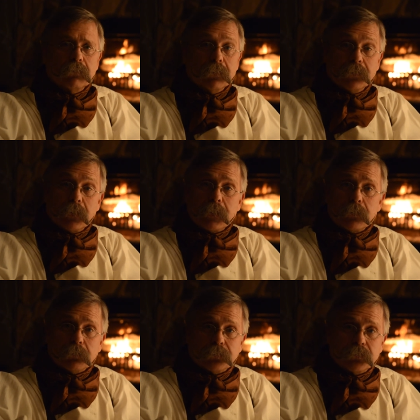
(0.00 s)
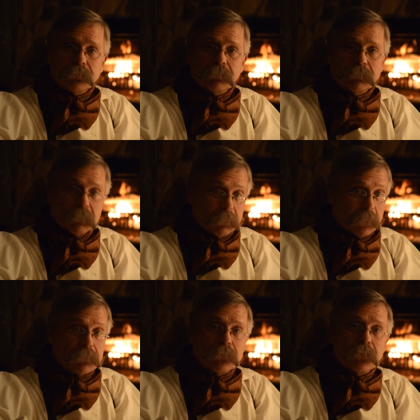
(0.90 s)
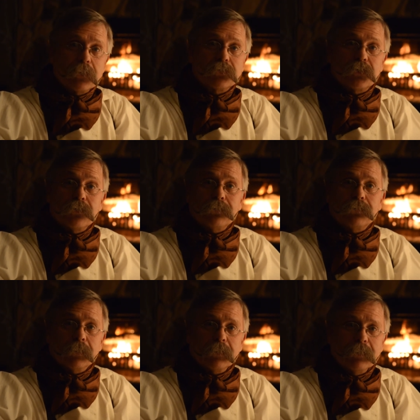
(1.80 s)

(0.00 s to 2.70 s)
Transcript: and nails, and other things too.